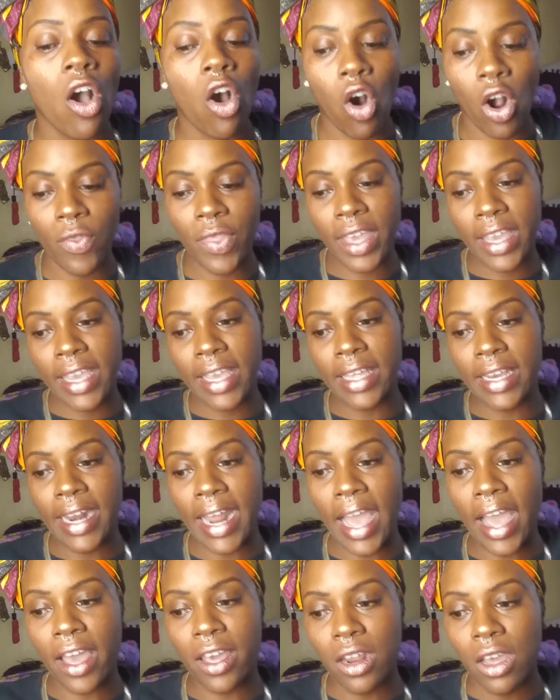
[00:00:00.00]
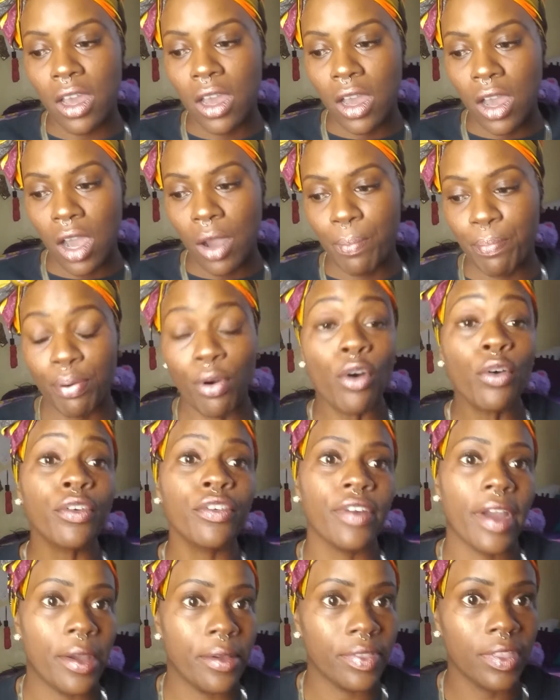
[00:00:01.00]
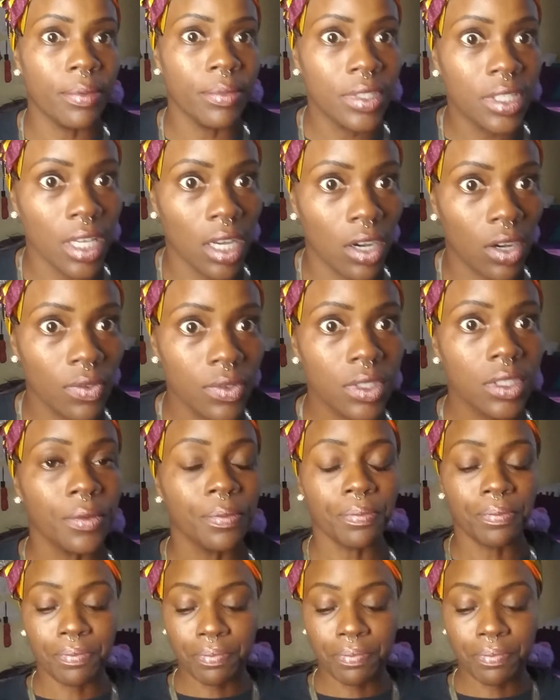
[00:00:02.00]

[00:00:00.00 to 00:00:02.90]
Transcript: or that cannot procreate themselves.